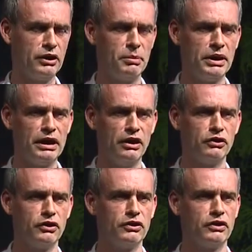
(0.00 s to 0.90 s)

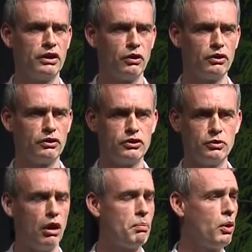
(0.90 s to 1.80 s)
communications in order
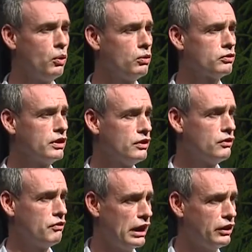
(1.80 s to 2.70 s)
to uphold the
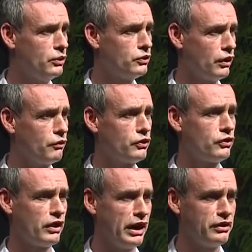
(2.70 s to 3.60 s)
values of
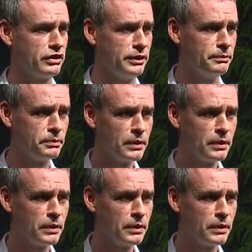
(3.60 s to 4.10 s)
society,